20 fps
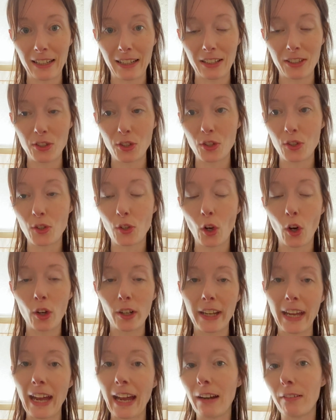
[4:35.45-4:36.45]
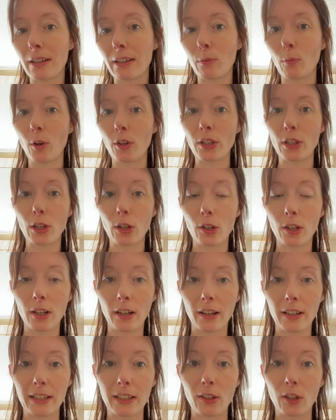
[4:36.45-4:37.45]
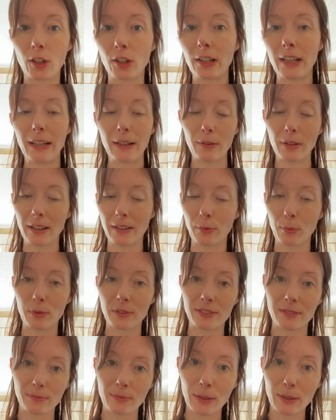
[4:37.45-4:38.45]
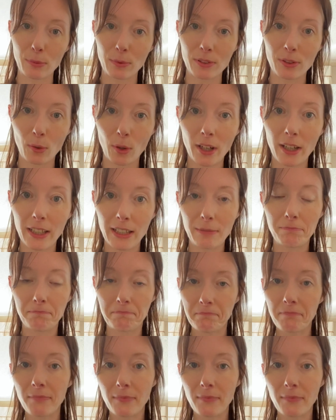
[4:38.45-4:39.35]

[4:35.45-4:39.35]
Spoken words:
and just not caring what you look like, or it was quite,